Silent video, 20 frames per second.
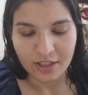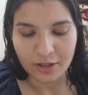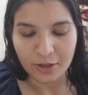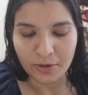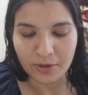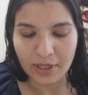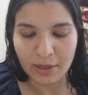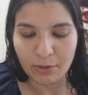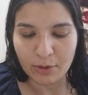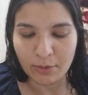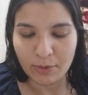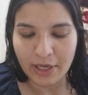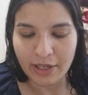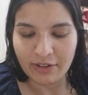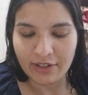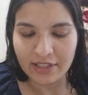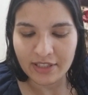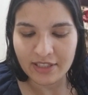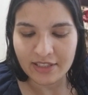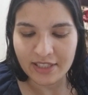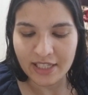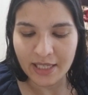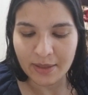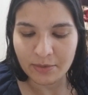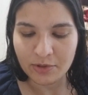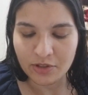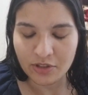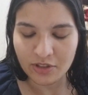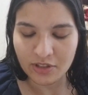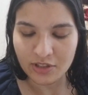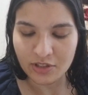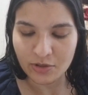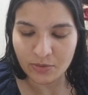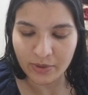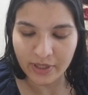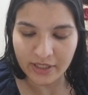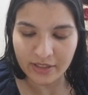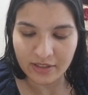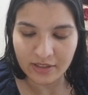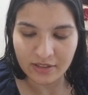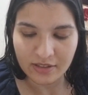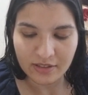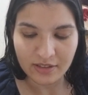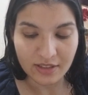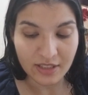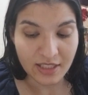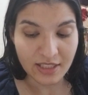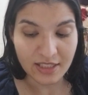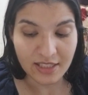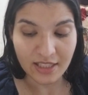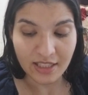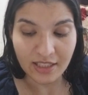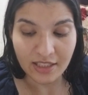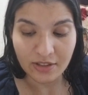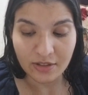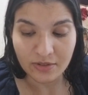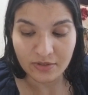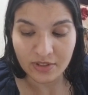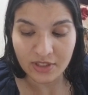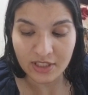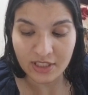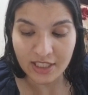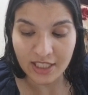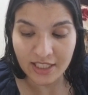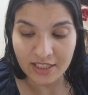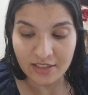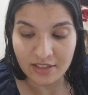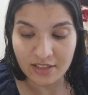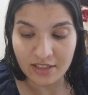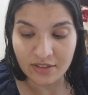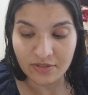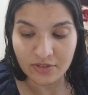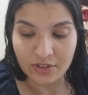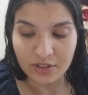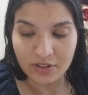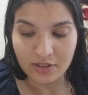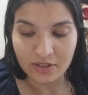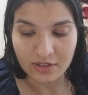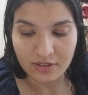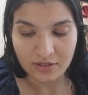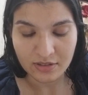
Though they were wearing the same shirt and sweater, the design over the chest differed.